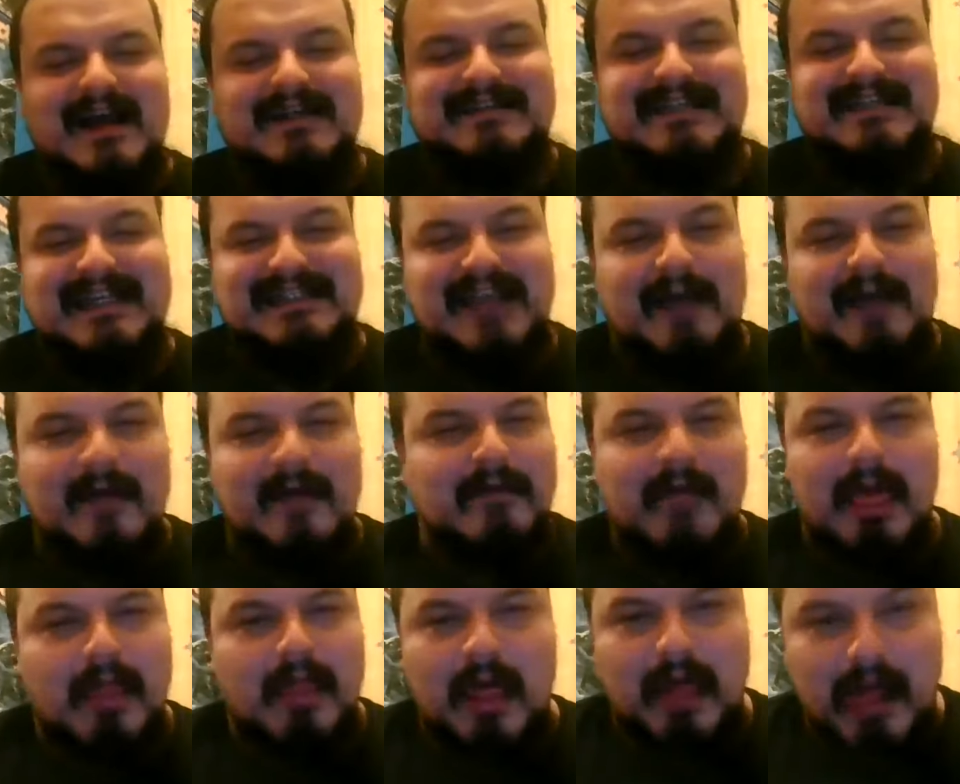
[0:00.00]
like
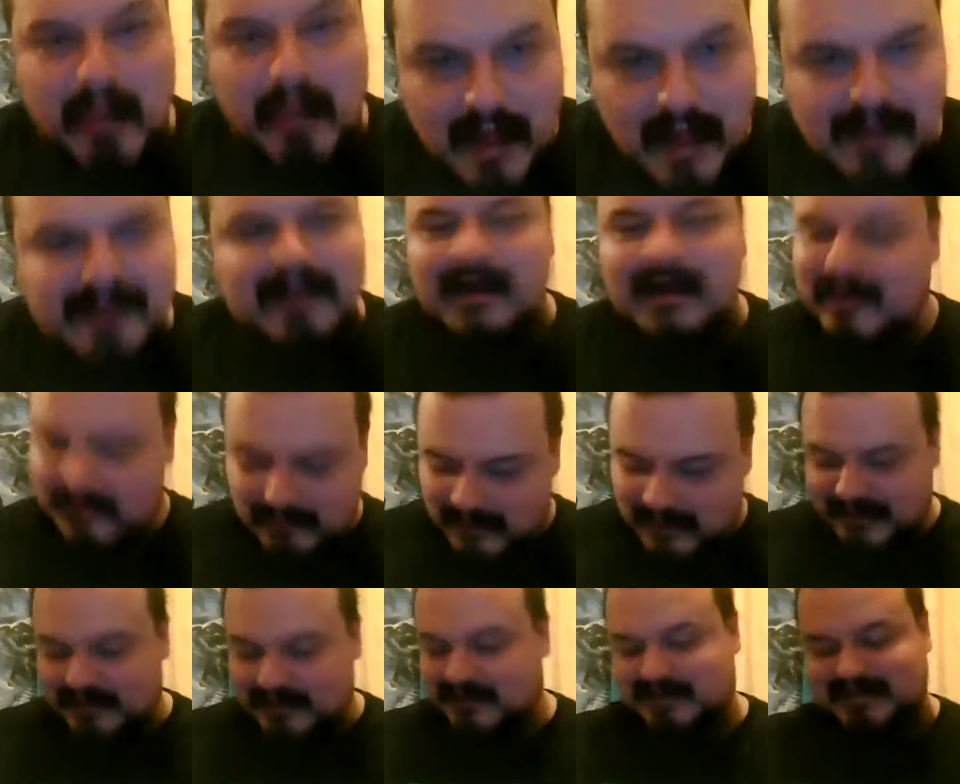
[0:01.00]
the
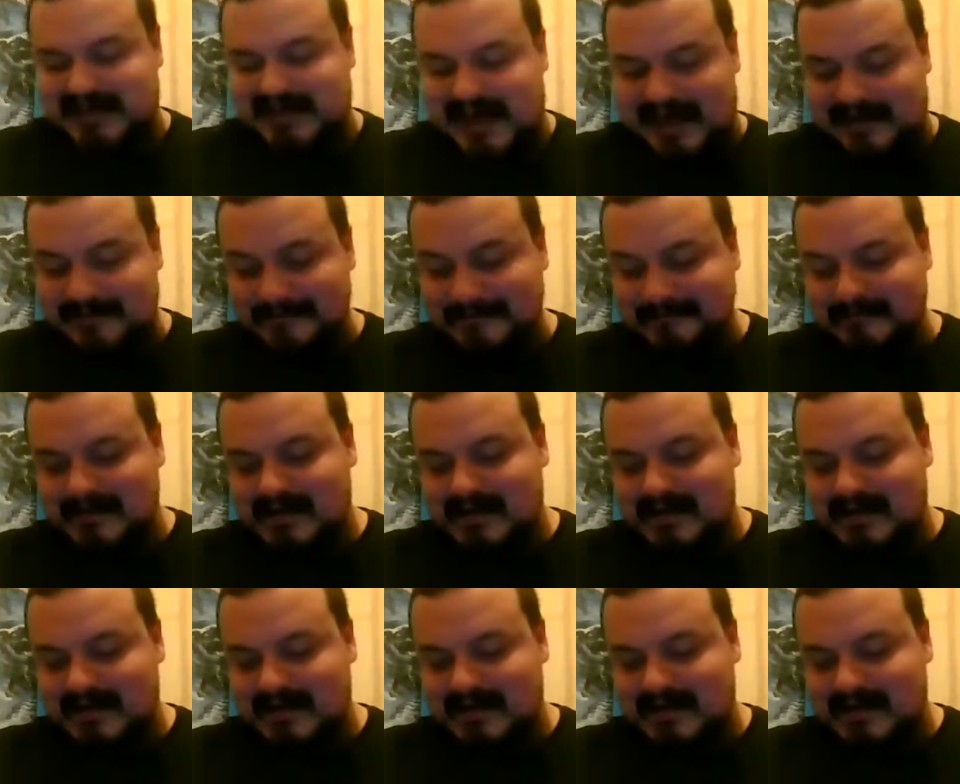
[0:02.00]
one you just did.